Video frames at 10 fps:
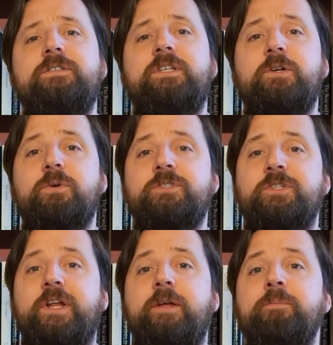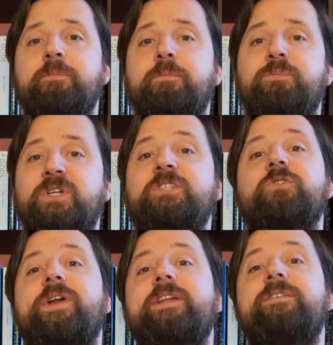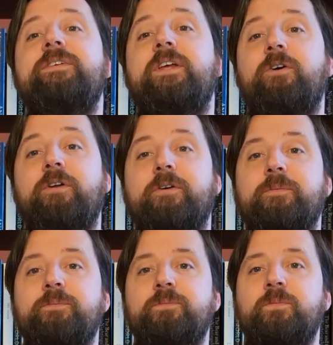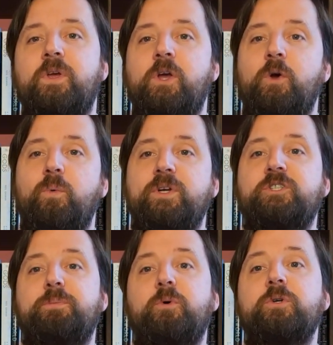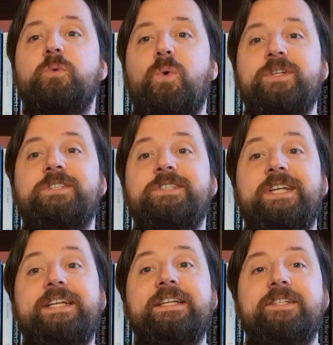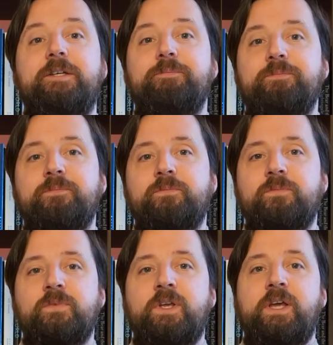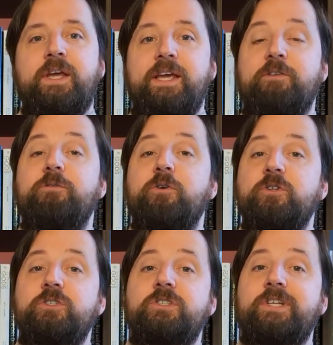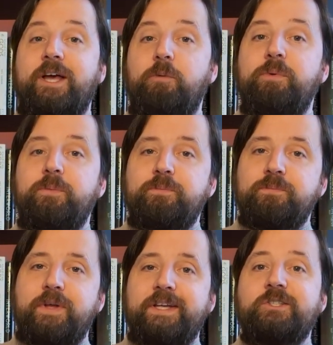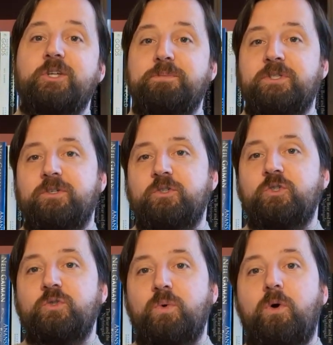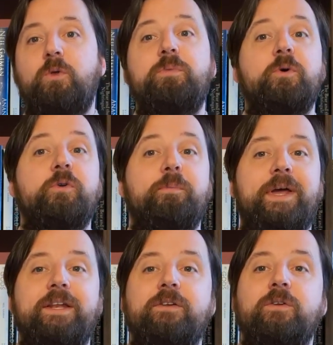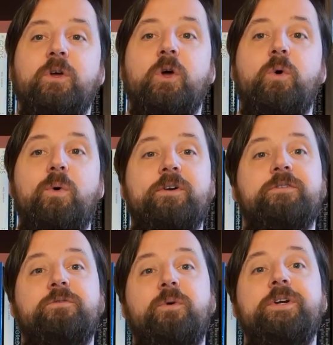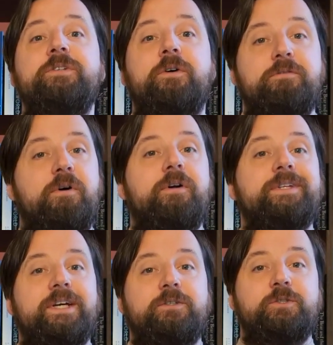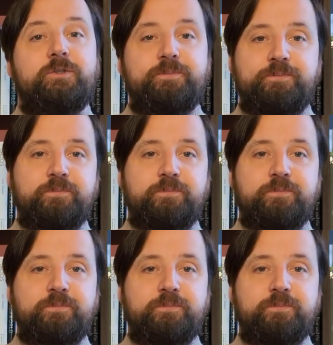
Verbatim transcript: Generosity brings credit and honor, which support one's dignity. It furnishes help and substance to all broken men who are devoid of aught else.